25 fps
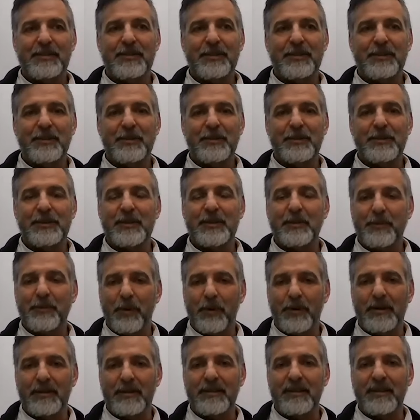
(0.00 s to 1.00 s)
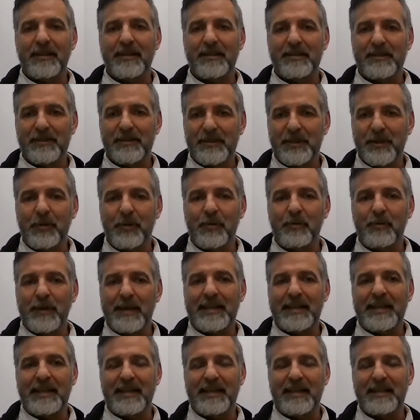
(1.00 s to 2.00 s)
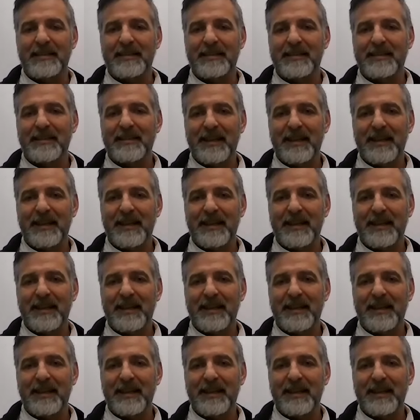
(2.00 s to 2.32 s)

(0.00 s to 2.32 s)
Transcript: to support so many